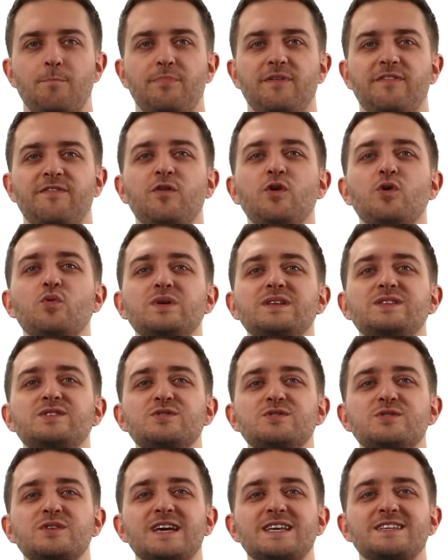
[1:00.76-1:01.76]
Before we
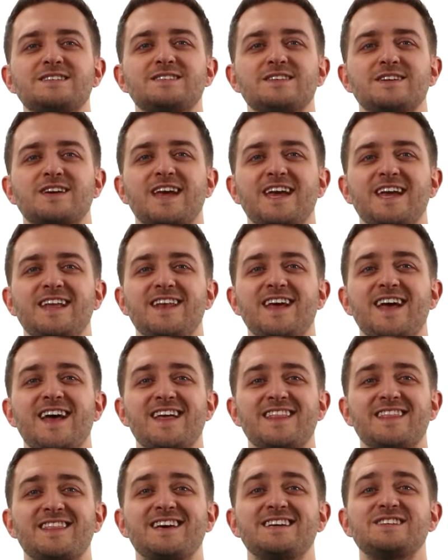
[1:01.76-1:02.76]
do get stuck in,
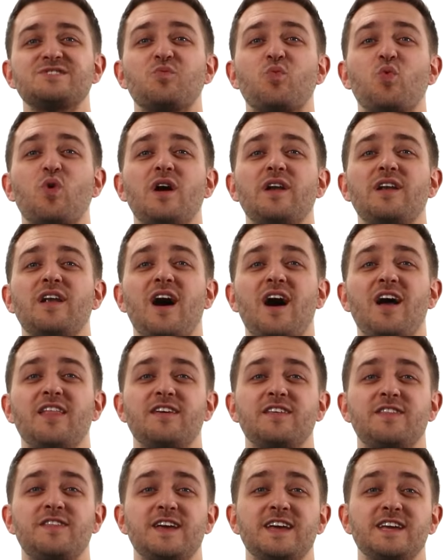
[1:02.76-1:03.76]
there's one
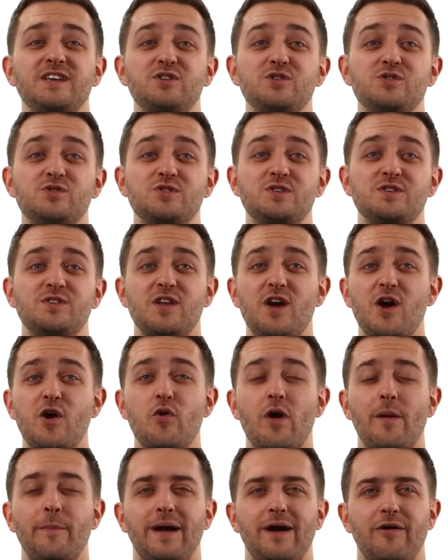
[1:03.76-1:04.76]
other thing you should
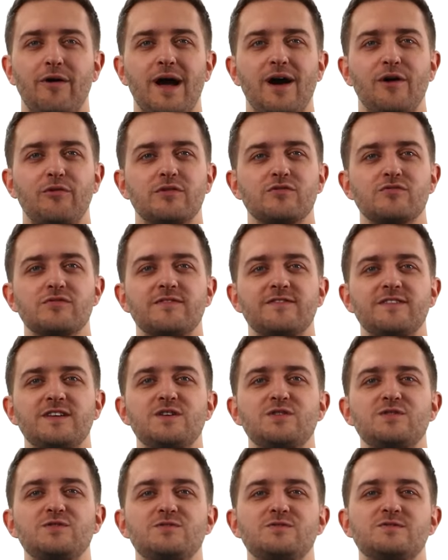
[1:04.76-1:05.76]
know about our
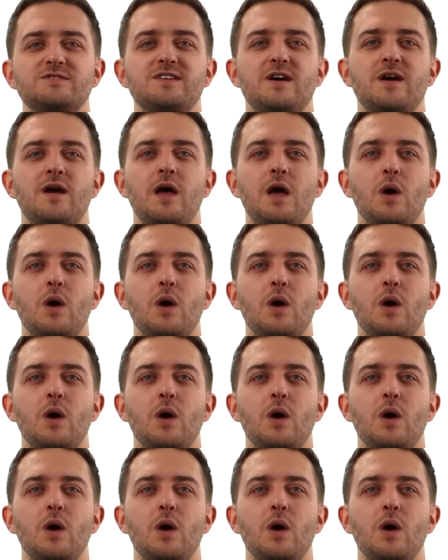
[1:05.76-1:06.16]
reviews.